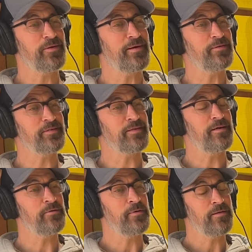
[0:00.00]
our house in
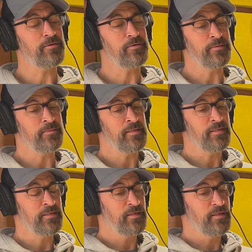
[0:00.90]
Colorado. And
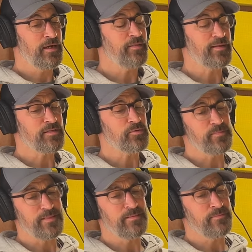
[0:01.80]
I think this would
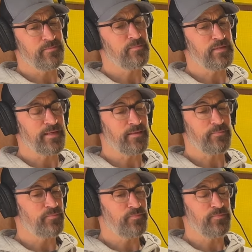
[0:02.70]
have been like
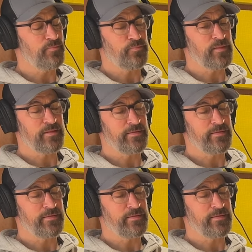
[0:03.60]
the